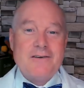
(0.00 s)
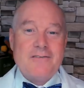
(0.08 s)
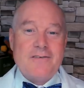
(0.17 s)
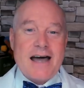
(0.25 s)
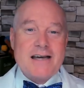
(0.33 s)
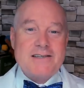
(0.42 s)

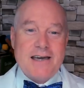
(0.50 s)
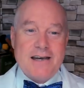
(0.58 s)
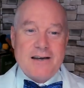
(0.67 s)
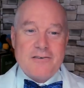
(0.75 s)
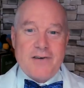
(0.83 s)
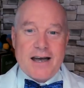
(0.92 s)

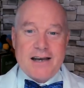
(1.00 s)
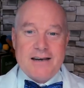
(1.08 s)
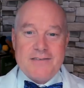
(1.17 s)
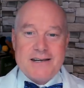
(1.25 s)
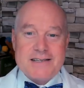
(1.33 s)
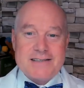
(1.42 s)
vaccine
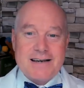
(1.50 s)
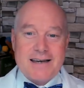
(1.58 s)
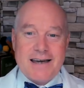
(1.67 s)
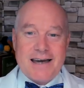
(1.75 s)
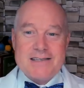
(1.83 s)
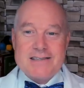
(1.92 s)
effectiveness
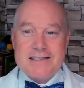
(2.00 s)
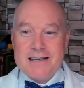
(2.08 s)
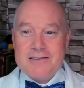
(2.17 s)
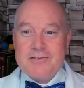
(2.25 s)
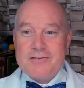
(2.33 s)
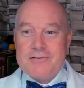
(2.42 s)
against
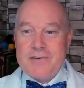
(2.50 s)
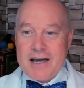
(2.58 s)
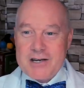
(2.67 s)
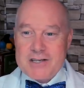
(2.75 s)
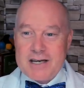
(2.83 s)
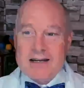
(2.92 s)

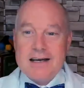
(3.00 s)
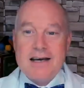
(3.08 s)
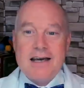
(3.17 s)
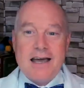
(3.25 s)
infection.